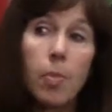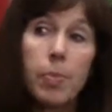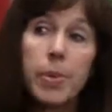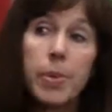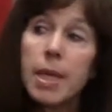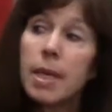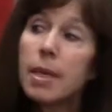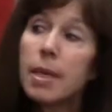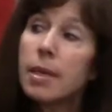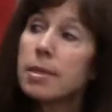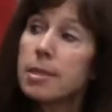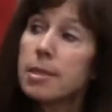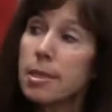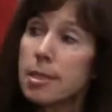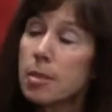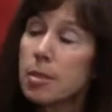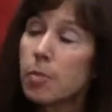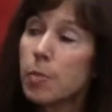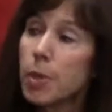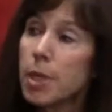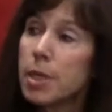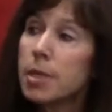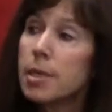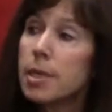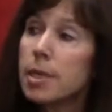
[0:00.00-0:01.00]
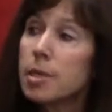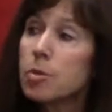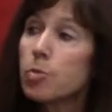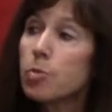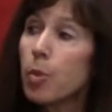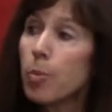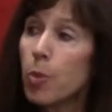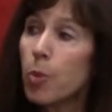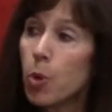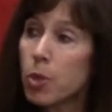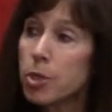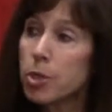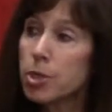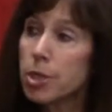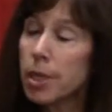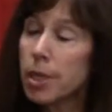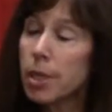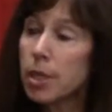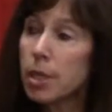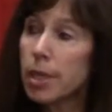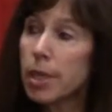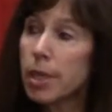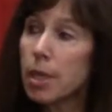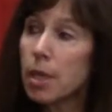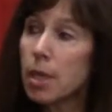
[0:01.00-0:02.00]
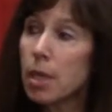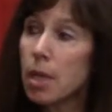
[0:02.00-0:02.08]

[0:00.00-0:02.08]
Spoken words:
being disciplined disproportionately.